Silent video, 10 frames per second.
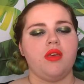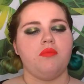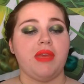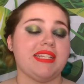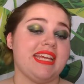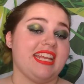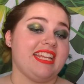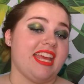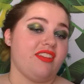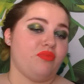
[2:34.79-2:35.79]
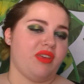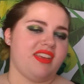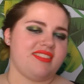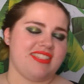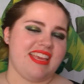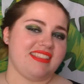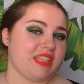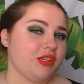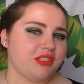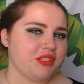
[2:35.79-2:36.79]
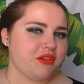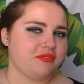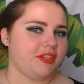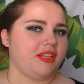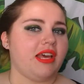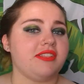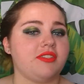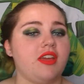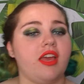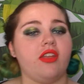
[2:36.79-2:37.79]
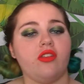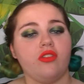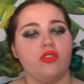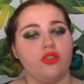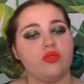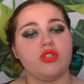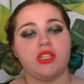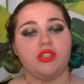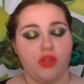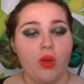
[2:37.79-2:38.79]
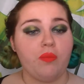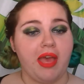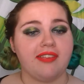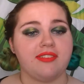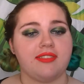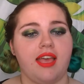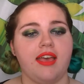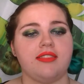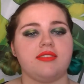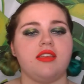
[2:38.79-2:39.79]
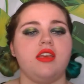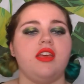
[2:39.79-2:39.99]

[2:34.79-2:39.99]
Maintaining native plants takes little to no fertilizer and usually no pesticides.